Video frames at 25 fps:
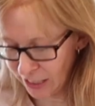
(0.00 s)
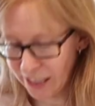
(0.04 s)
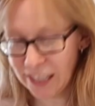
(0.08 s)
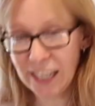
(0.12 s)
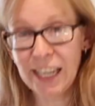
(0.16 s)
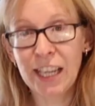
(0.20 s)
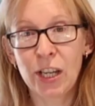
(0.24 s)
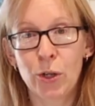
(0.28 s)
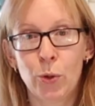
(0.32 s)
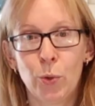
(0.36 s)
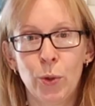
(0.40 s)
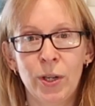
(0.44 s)

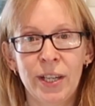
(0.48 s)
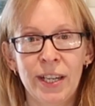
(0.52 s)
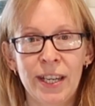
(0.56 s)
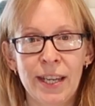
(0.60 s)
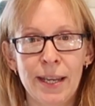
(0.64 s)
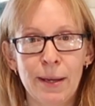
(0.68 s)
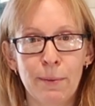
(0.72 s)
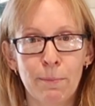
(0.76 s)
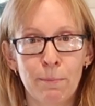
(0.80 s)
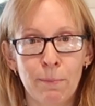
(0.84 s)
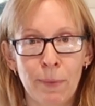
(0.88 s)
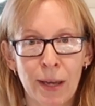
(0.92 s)

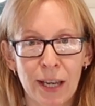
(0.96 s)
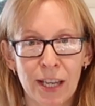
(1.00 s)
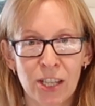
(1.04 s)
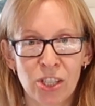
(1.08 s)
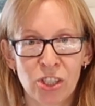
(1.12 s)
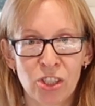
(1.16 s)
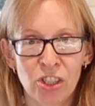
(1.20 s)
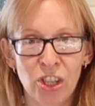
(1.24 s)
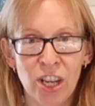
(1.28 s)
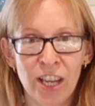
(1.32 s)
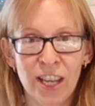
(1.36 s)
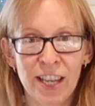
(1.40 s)
liquidy
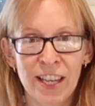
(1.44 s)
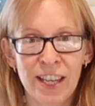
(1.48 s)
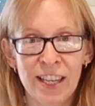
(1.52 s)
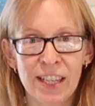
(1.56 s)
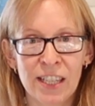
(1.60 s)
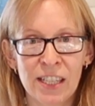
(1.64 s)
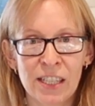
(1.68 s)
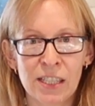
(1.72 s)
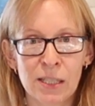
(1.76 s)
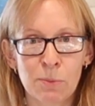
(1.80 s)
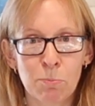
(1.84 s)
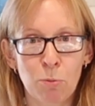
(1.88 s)
mixture,
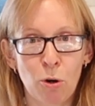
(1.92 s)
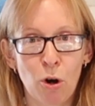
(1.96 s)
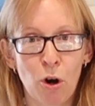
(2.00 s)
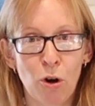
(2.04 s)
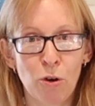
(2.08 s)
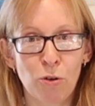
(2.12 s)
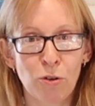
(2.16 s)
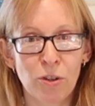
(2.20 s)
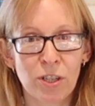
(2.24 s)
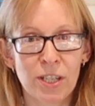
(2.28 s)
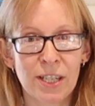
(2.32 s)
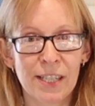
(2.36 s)
it is
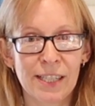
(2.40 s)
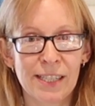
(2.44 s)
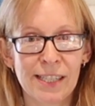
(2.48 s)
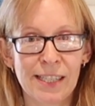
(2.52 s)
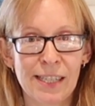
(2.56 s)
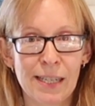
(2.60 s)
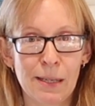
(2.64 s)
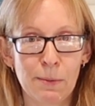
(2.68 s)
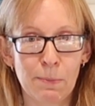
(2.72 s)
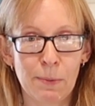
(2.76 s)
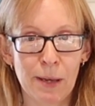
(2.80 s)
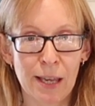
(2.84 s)
prone to
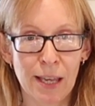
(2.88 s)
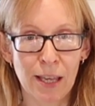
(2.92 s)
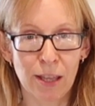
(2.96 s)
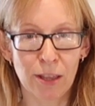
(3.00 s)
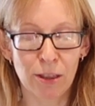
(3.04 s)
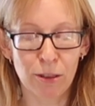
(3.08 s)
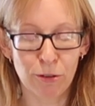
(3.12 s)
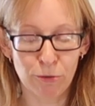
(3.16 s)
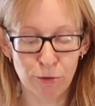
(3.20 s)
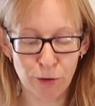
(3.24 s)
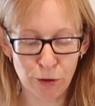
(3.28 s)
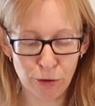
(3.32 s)
seeping
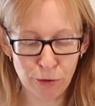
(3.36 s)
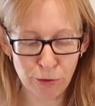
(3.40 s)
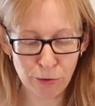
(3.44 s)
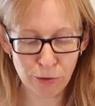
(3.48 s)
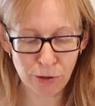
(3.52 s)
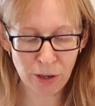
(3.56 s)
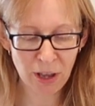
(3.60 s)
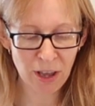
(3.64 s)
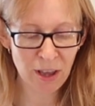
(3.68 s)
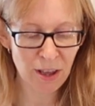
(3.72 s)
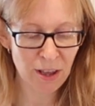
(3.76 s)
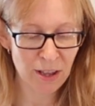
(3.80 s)

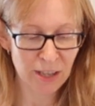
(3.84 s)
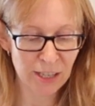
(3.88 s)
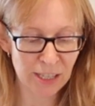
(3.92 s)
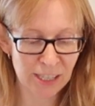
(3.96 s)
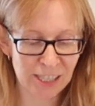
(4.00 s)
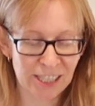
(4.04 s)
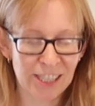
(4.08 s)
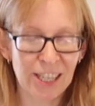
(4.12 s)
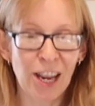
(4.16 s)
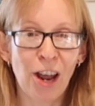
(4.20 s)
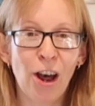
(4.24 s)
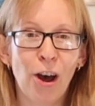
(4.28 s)
through.
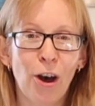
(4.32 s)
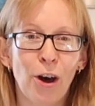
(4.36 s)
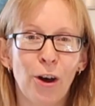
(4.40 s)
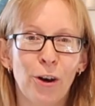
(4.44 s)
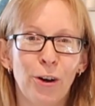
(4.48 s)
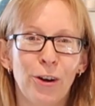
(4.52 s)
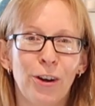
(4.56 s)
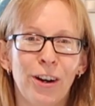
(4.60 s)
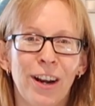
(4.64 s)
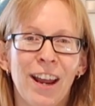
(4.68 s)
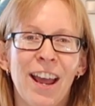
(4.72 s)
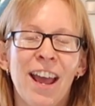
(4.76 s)
So
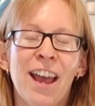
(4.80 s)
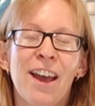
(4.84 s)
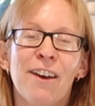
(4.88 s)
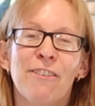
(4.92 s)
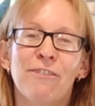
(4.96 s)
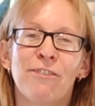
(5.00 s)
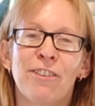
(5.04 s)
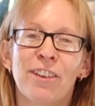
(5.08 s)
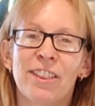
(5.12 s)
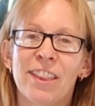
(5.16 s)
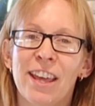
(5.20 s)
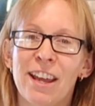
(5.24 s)

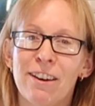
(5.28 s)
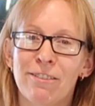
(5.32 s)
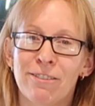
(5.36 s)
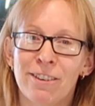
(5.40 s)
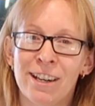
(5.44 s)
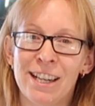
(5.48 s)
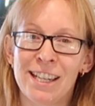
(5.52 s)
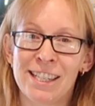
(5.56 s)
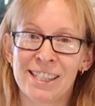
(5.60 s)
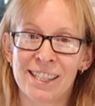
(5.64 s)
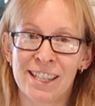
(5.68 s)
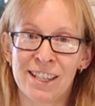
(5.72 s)
for that
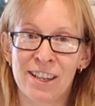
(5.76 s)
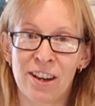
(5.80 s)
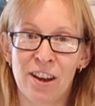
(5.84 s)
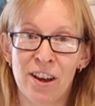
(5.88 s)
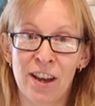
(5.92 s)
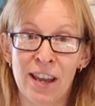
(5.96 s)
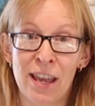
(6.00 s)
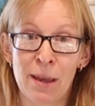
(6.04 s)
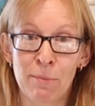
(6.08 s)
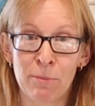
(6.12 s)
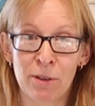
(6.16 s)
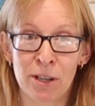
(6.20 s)
reason
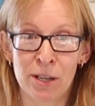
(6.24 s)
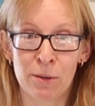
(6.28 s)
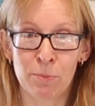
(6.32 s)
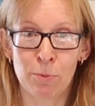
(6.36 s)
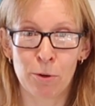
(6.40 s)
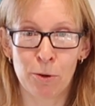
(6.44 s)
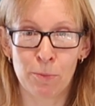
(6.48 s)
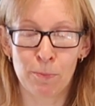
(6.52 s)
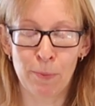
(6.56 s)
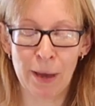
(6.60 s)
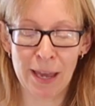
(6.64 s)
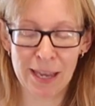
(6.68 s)
I am going to
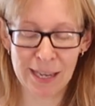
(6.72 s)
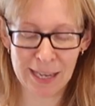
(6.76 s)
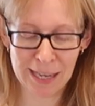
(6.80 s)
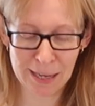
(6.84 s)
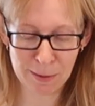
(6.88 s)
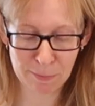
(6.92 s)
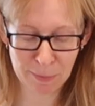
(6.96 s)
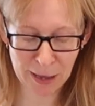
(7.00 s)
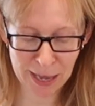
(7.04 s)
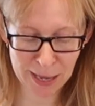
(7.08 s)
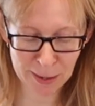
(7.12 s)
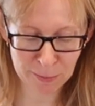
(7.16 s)
put
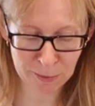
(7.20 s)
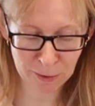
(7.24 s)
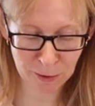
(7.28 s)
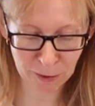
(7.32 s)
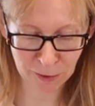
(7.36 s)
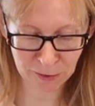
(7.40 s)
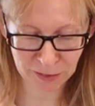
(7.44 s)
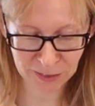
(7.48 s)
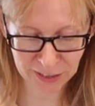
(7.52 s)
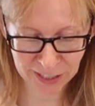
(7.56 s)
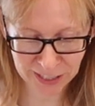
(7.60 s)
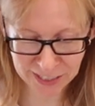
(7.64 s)
baking paper
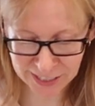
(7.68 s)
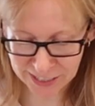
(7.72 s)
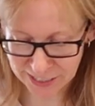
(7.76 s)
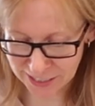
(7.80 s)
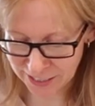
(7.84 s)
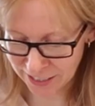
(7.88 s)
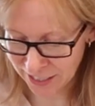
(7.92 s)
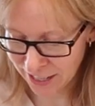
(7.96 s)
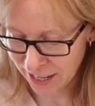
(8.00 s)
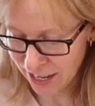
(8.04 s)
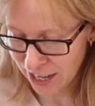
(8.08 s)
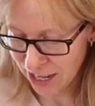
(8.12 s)
on
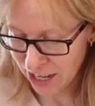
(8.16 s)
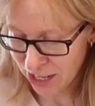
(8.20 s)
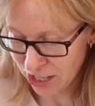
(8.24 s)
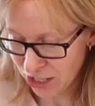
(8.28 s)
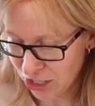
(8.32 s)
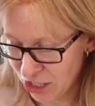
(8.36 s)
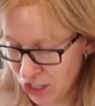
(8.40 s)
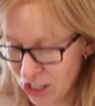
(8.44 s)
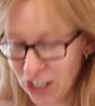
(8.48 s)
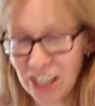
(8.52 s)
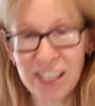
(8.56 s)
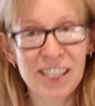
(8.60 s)
this,
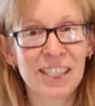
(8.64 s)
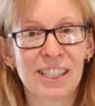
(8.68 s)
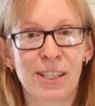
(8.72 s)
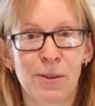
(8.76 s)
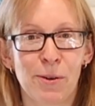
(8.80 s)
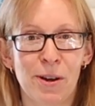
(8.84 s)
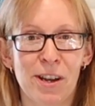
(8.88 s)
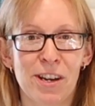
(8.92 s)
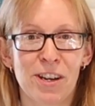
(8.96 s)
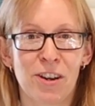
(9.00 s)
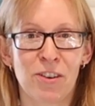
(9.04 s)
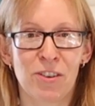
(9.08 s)
just so
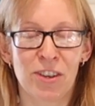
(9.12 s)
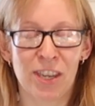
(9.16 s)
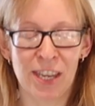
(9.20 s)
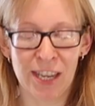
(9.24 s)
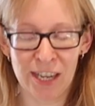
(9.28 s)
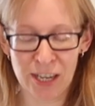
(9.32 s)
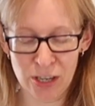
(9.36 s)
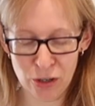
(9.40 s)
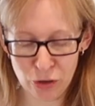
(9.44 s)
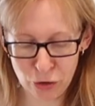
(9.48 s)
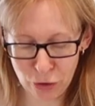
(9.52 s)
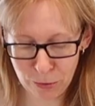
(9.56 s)
I don't
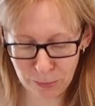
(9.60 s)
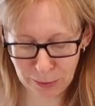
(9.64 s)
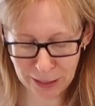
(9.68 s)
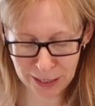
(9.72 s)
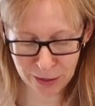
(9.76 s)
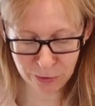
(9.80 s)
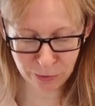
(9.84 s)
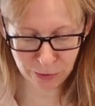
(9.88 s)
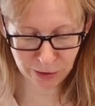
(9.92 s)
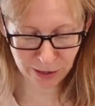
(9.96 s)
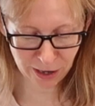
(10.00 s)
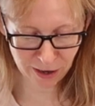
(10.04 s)
get it
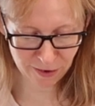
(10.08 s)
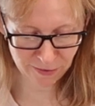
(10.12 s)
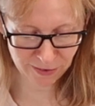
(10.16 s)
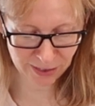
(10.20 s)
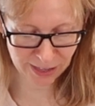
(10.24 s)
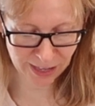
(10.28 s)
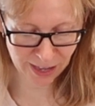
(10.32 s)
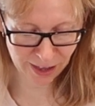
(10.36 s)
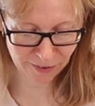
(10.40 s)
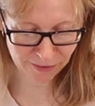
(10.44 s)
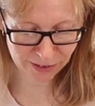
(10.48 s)
dribbling all over the